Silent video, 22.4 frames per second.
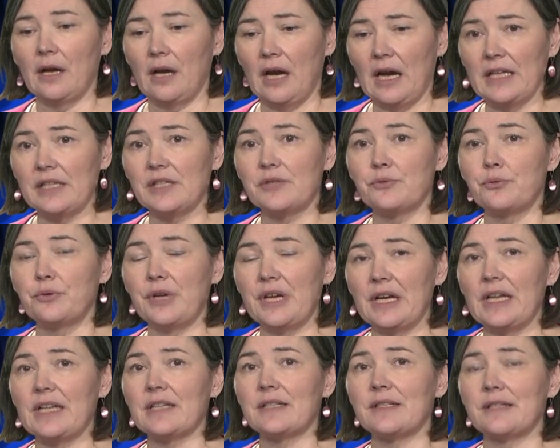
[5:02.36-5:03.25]
It's
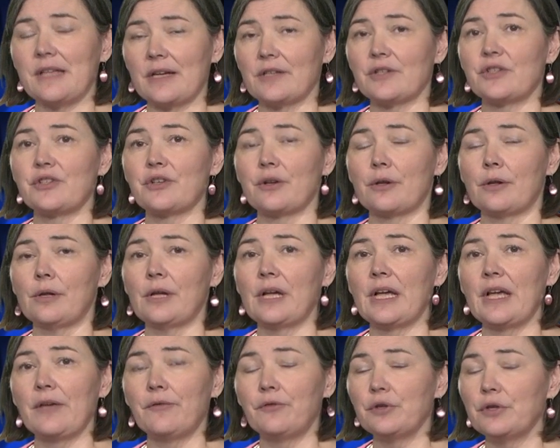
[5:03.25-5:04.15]
really essential.
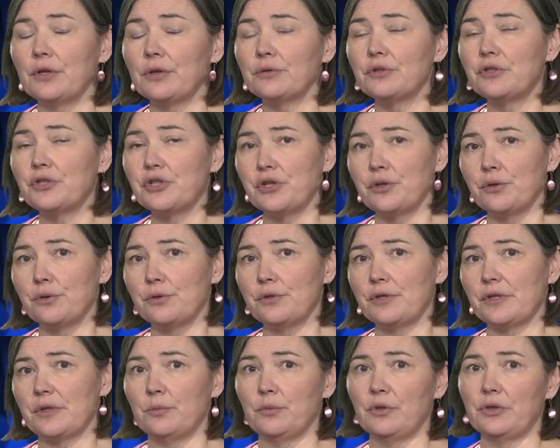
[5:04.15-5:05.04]
If you don't
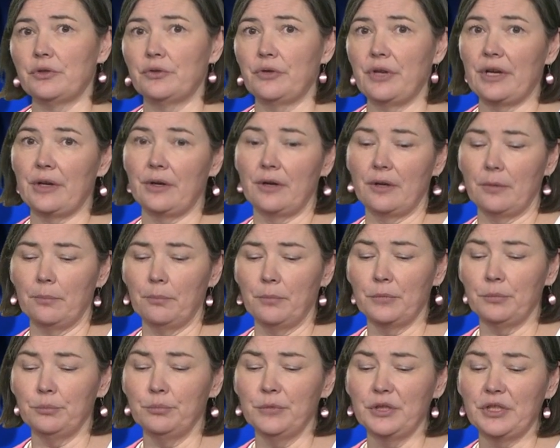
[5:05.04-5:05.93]
choose the
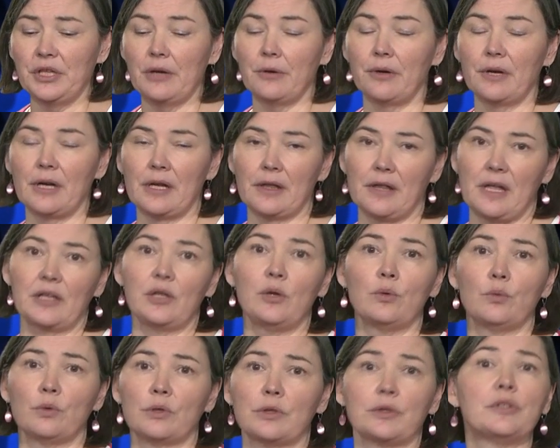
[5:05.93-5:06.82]
material that
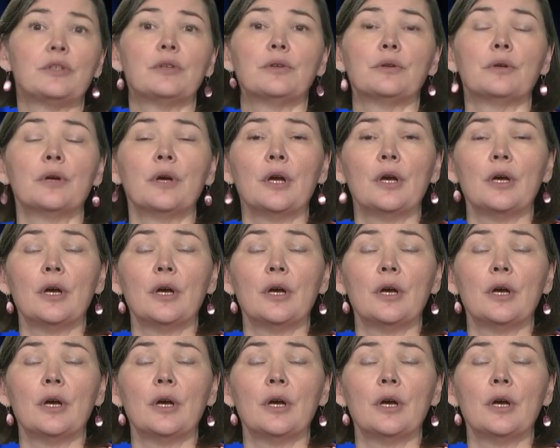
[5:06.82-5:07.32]
you want to